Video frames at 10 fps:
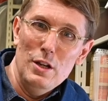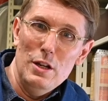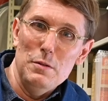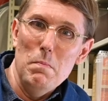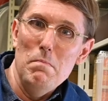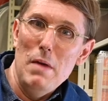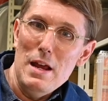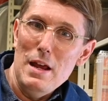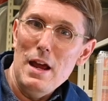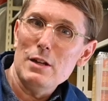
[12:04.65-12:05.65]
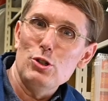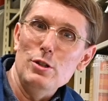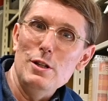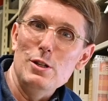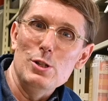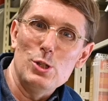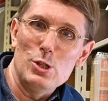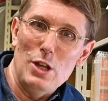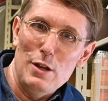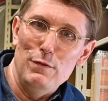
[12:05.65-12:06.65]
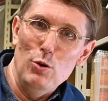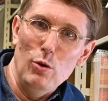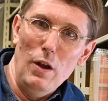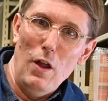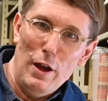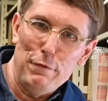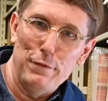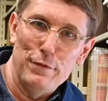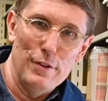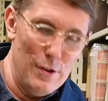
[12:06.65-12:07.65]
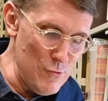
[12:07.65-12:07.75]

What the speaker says: it may actually save your life.